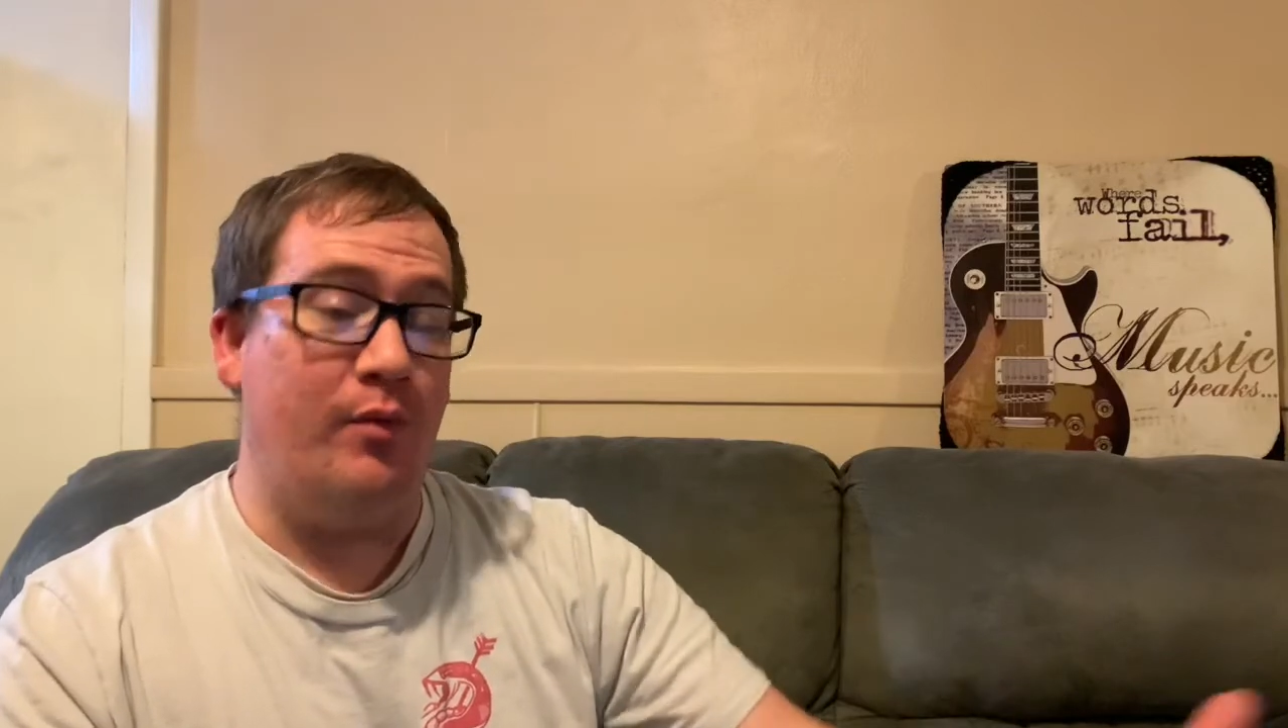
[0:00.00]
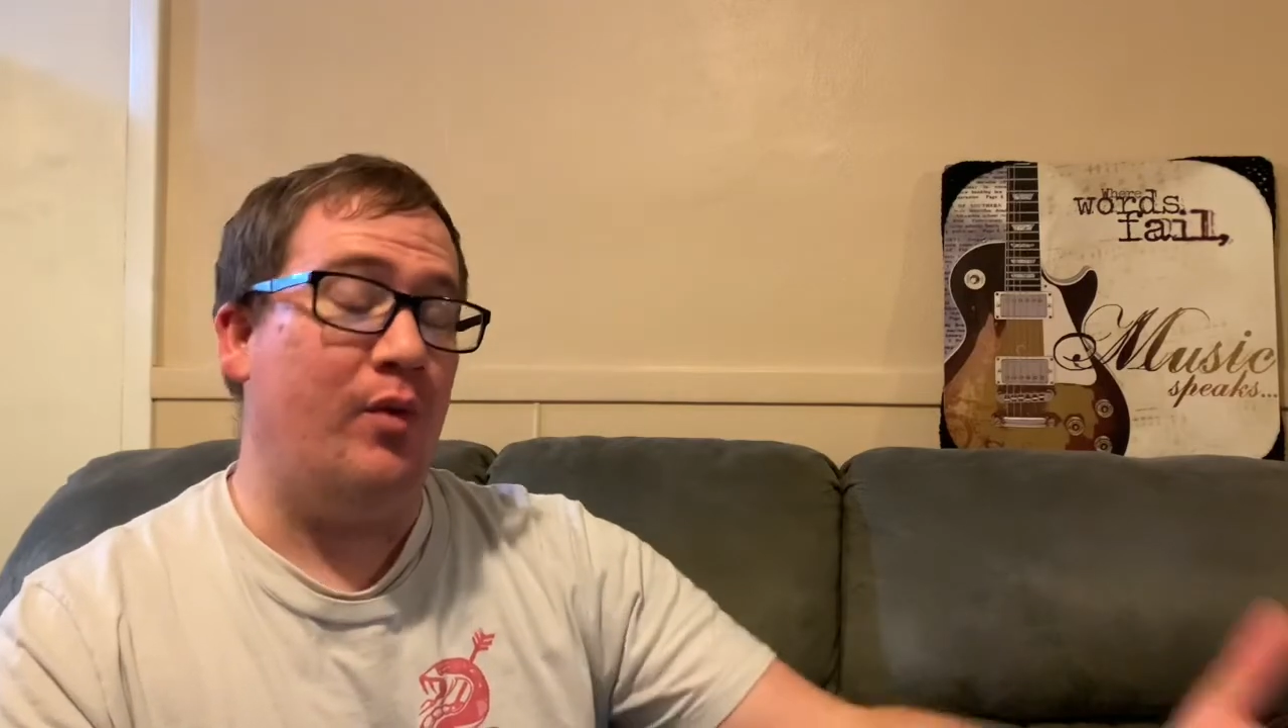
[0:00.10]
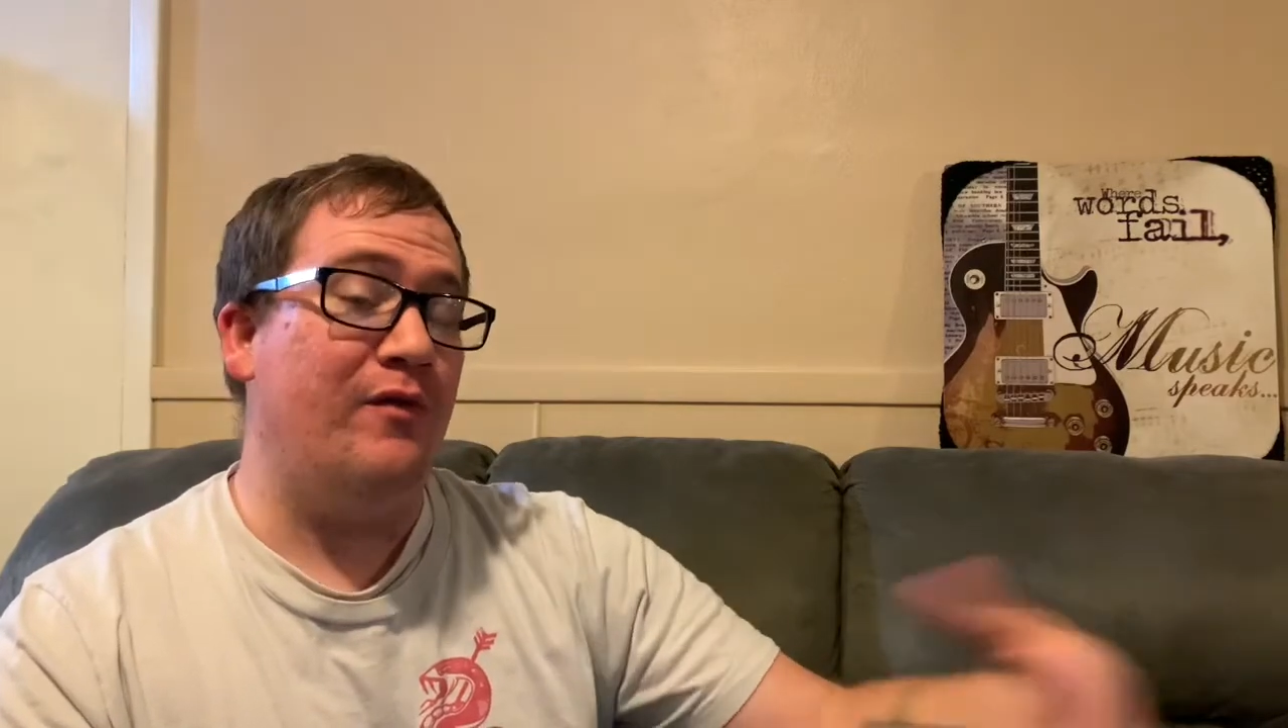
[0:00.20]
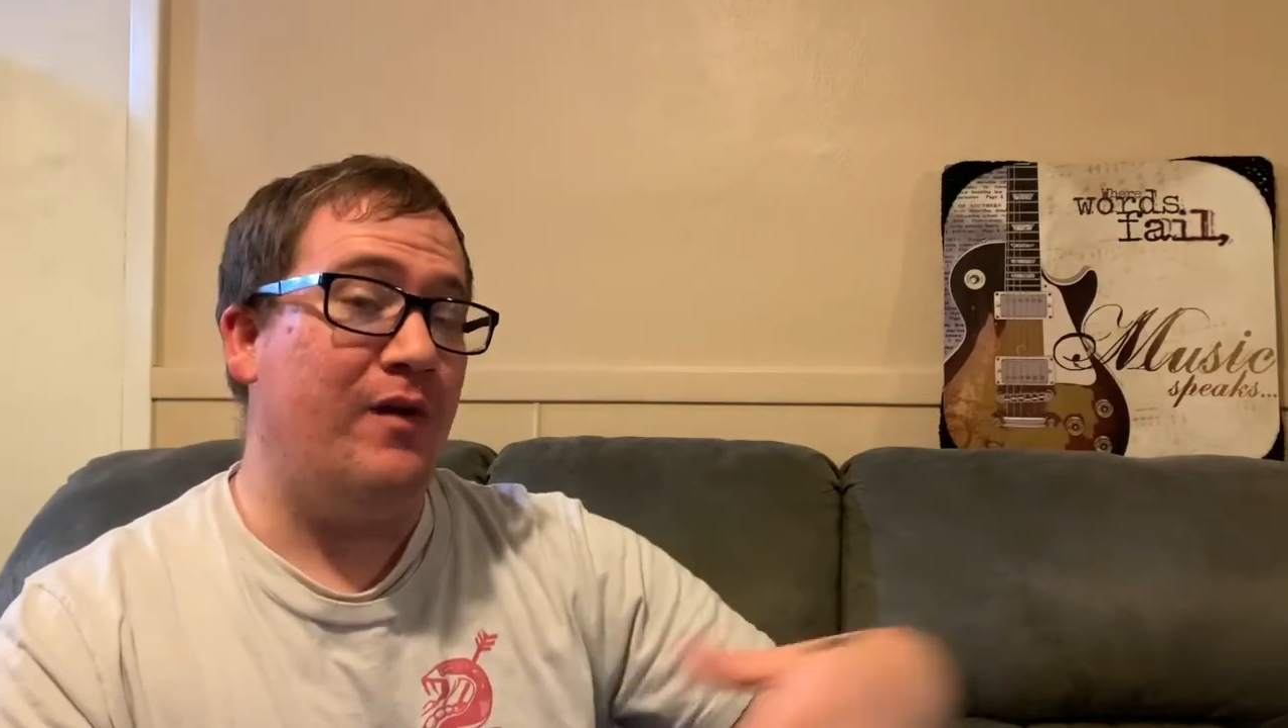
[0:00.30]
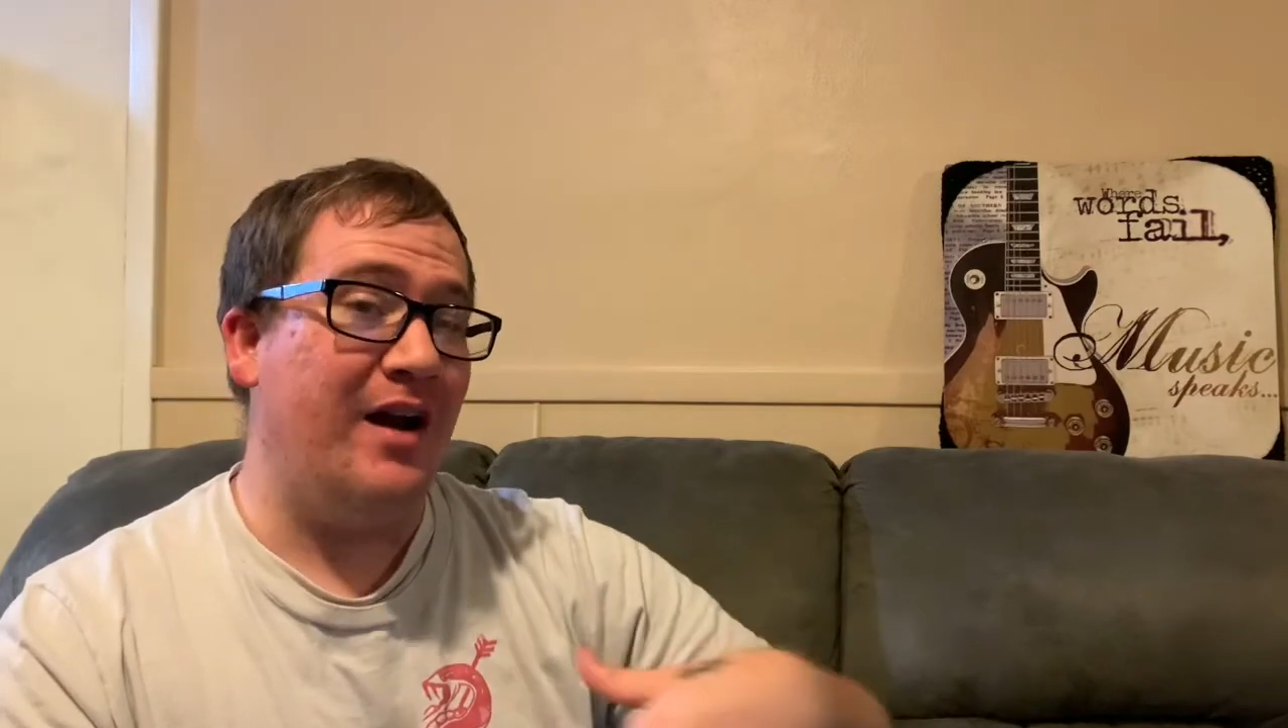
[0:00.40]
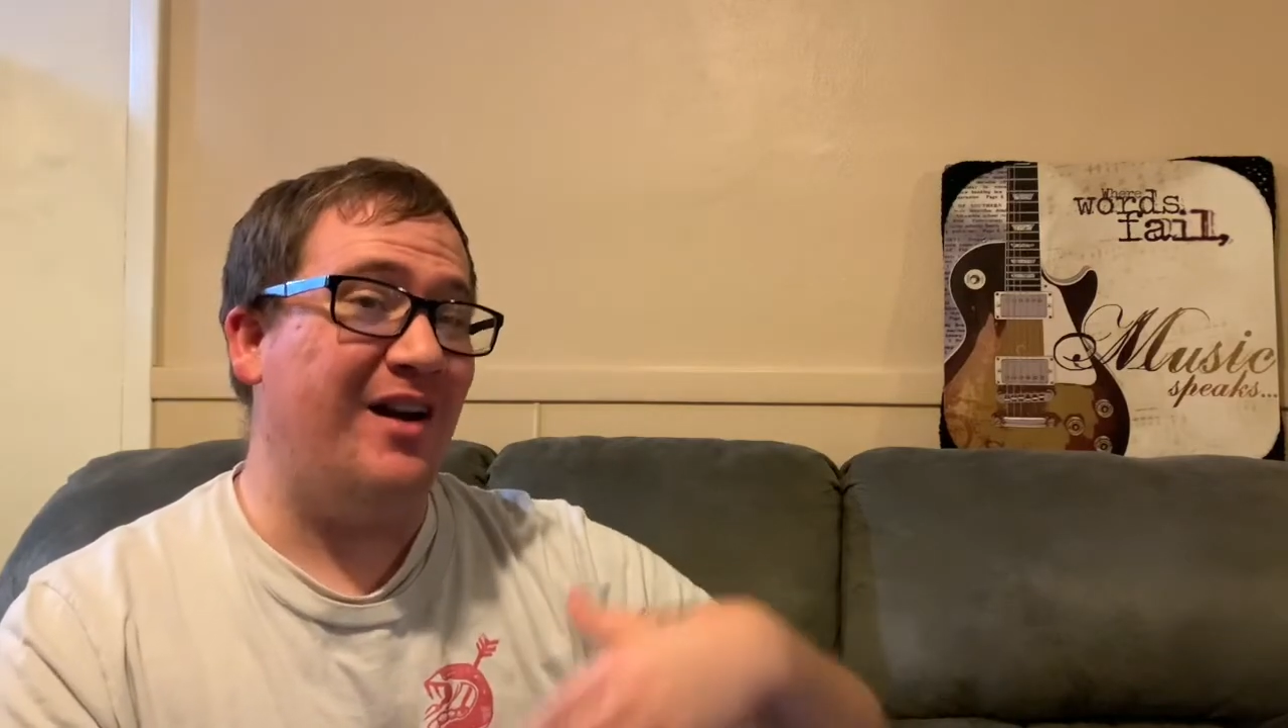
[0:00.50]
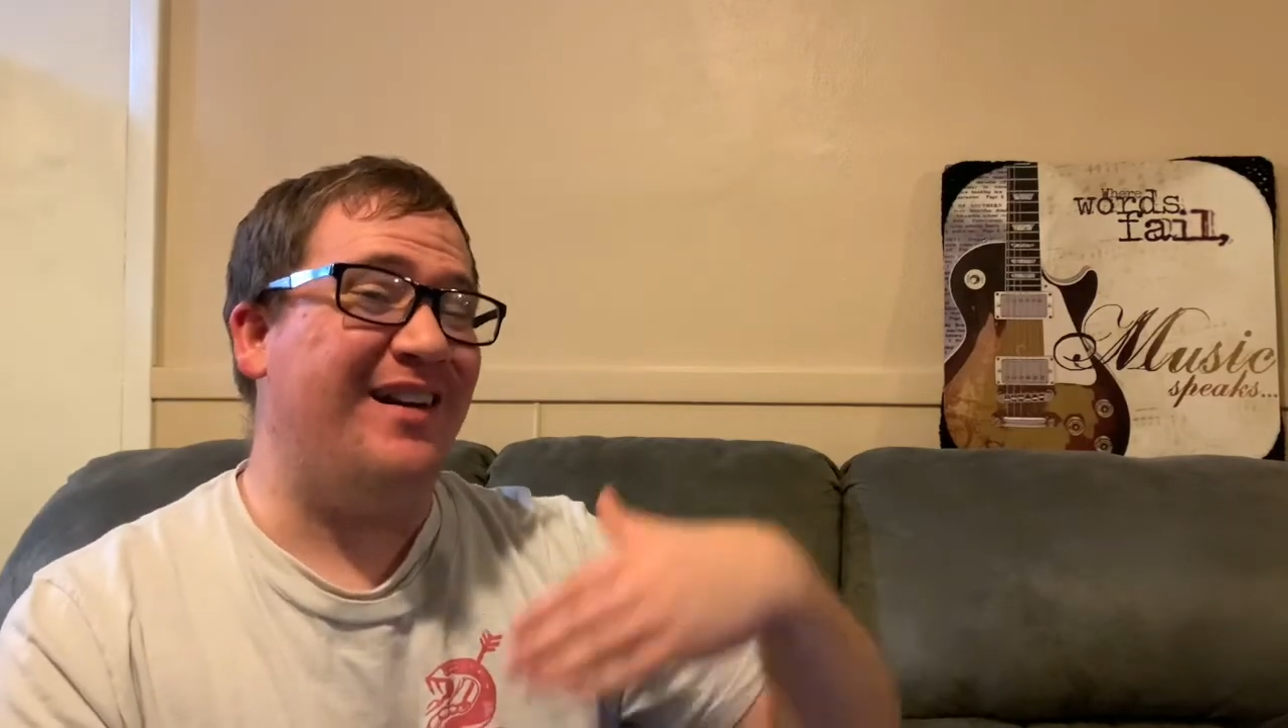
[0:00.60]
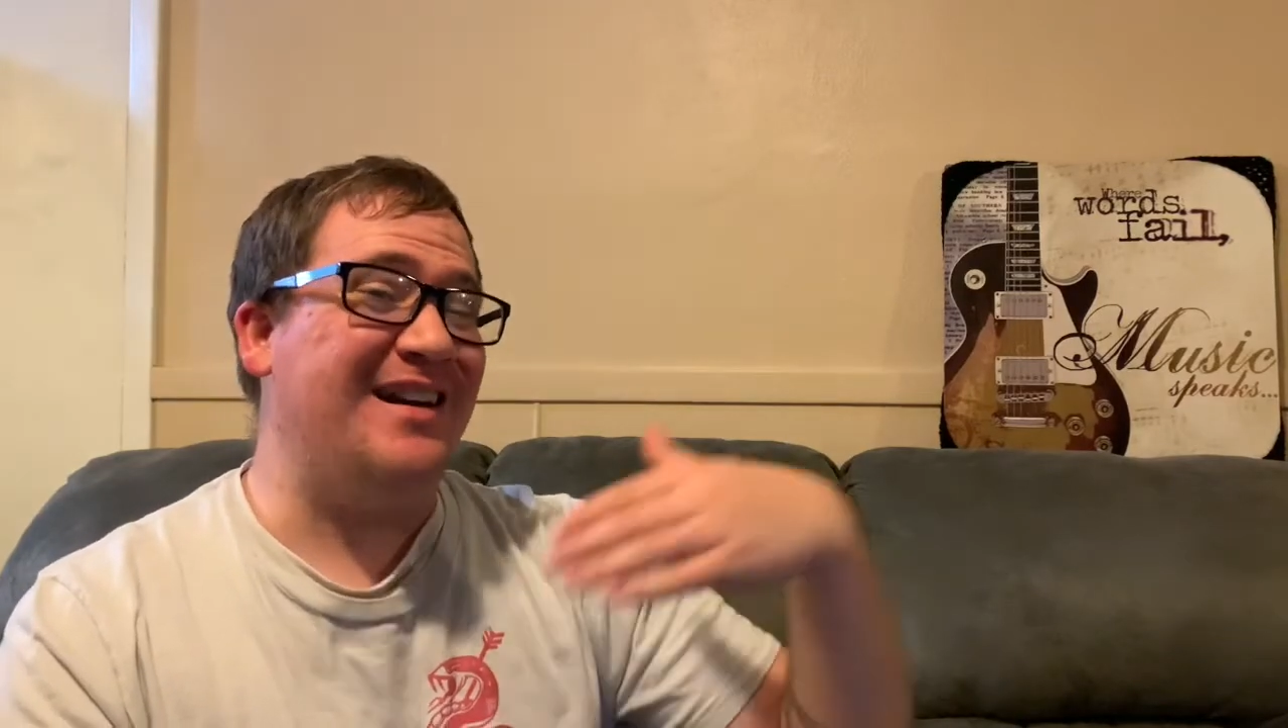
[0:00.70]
when we find our